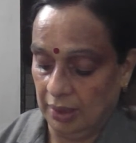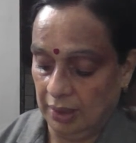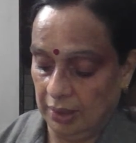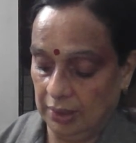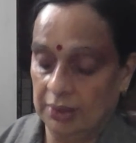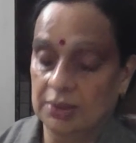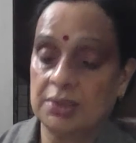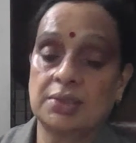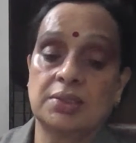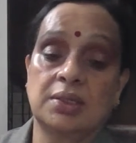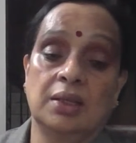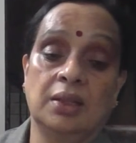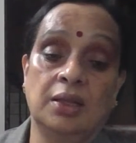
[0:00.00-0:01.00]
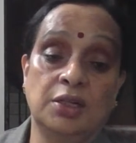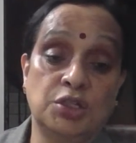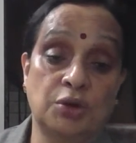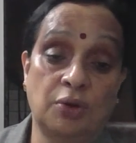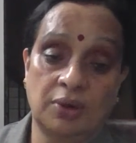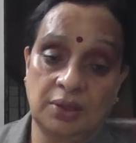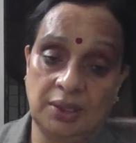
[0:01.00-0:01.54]
the
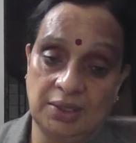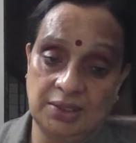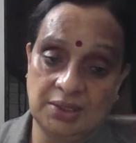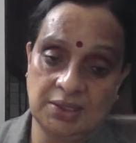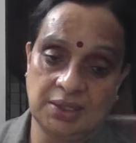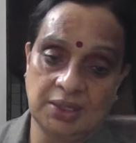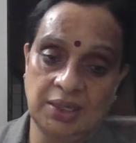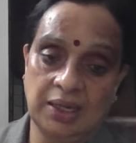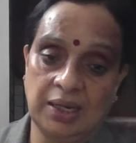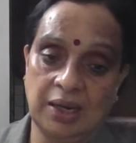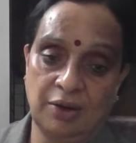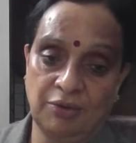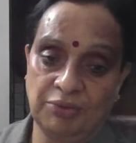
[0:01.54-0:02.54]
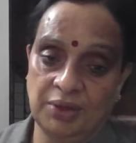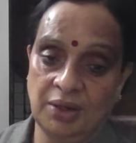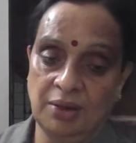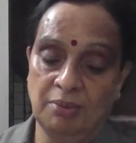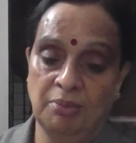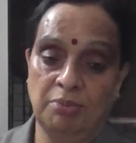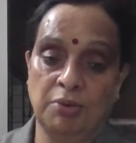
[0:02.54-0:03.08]
dog that is taking care of the
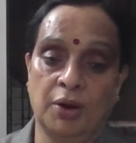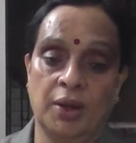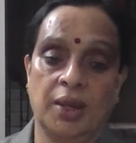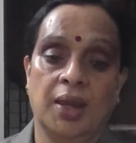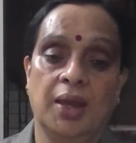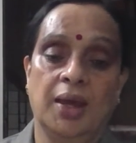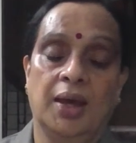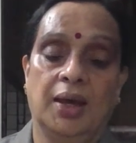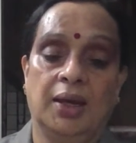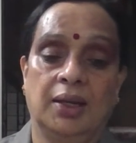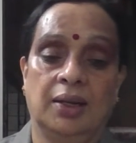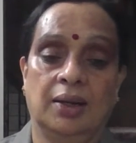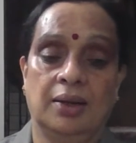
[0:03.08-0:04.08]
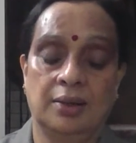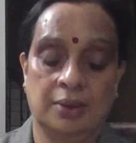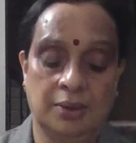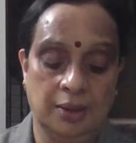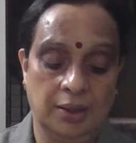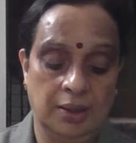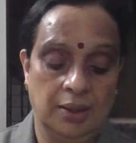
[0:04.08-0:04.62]
boy. And
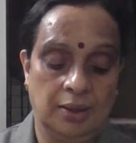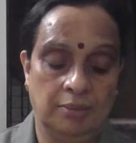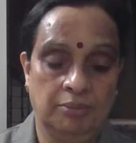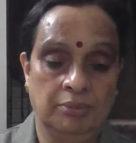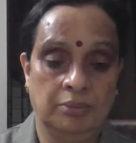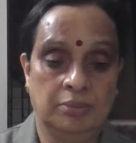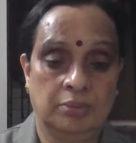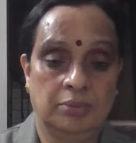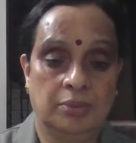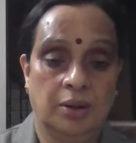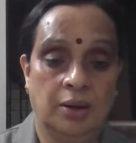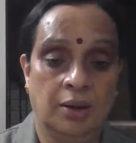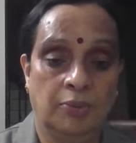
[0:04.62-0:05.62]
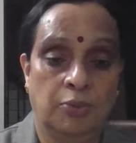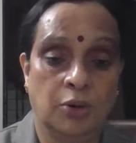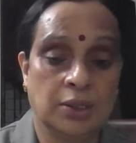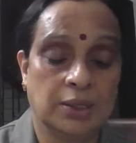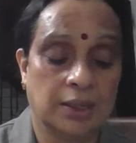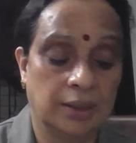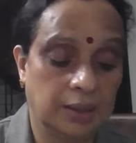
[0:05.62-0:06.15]
a
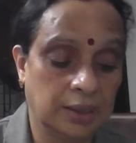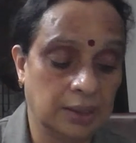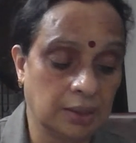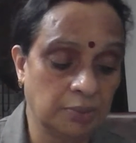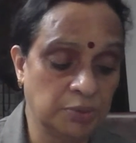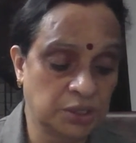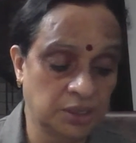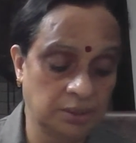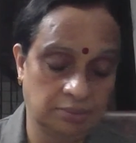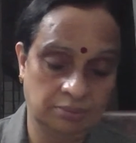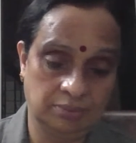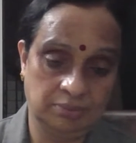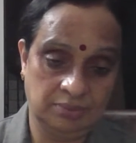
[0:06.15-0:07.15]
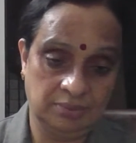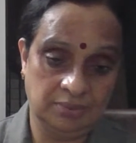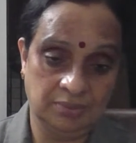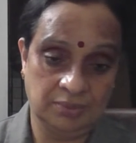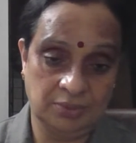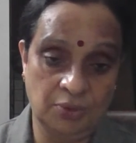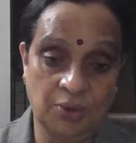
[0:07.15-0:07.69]
volcanic eruption
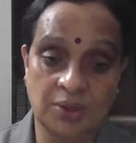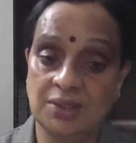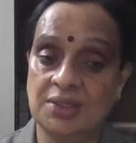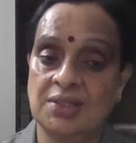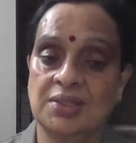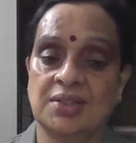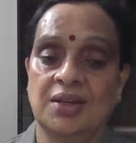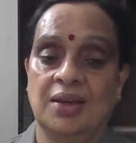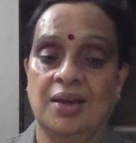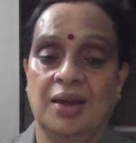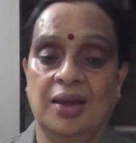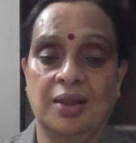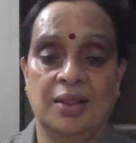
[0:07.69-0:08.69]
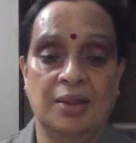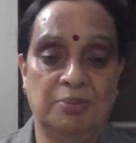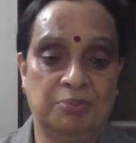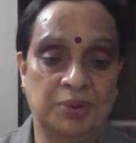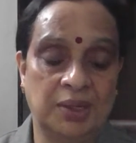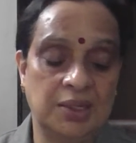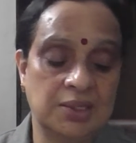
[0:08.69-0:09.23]
occurs in the
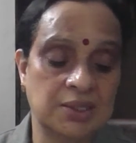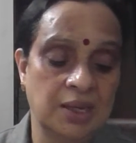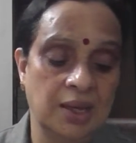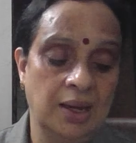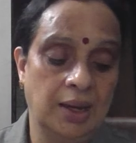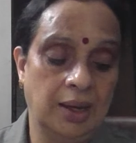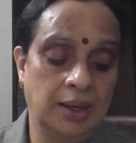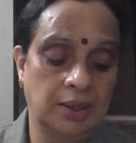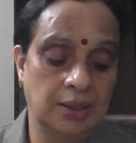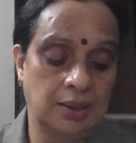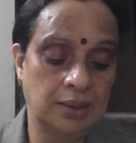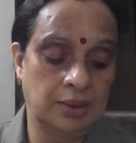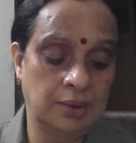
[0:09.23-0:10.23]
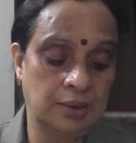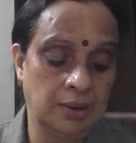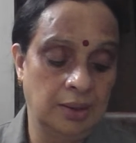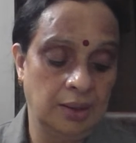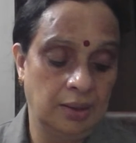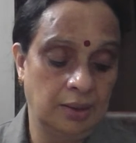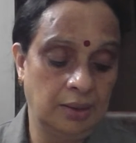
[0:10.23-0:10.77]
place, and
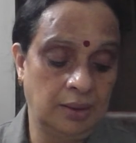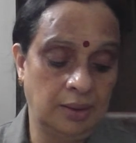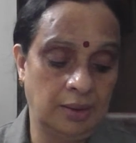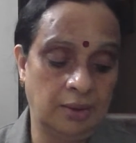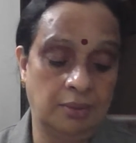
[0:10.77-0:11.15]
the